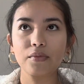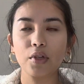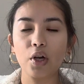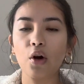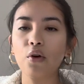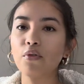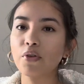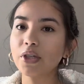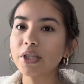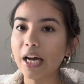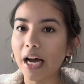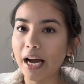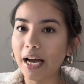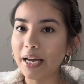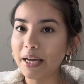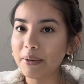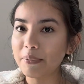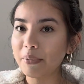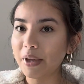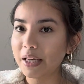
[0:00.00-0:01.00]
over
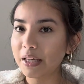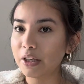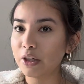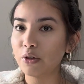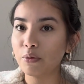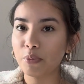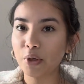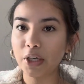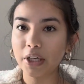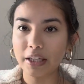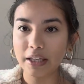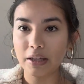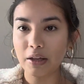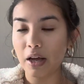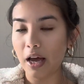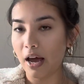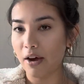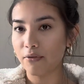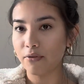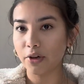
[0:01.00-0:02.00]
time, like you putting in
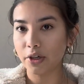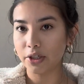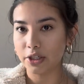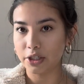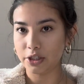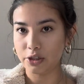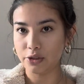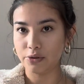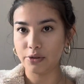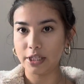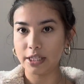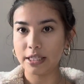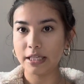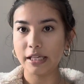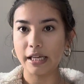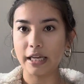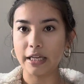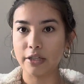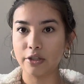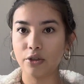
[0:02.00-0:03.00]
the effort to do these
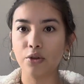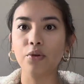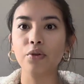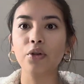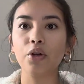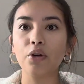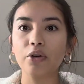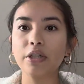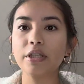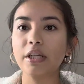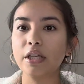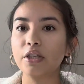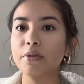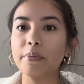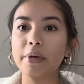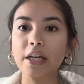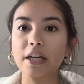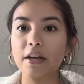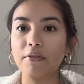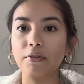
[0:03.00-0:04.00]
things, you'll notice such a
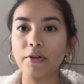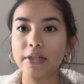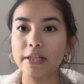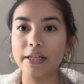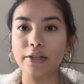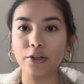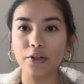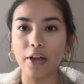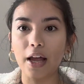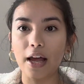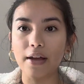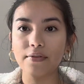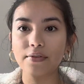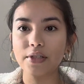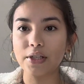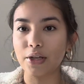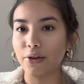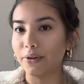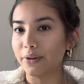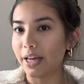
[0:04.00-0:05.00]
big difference in your life.
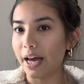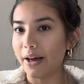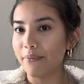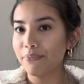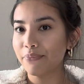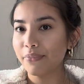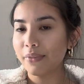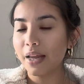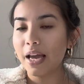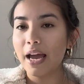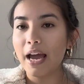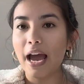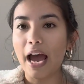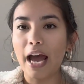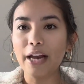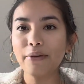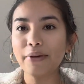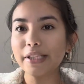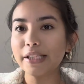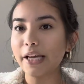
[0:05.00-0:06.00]
So yeah.
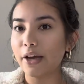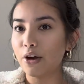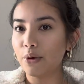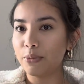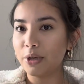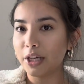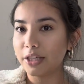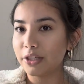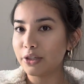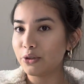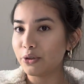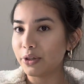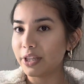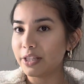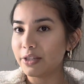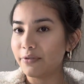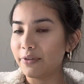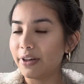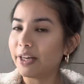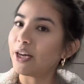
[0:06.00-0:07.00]
Anyways, I hope you guys enjoyed
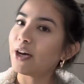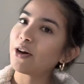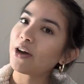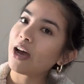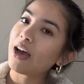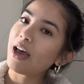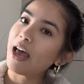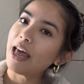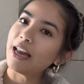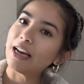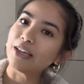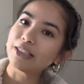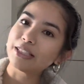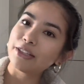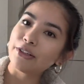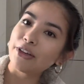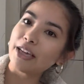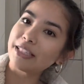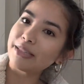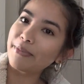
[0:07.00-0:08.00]
this video, and I'll see
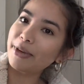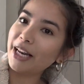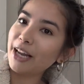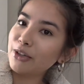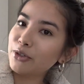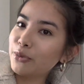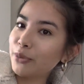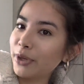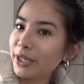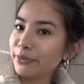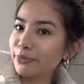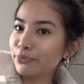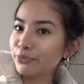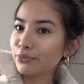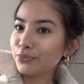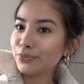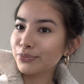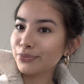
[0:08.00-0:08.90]
you guys in my next one.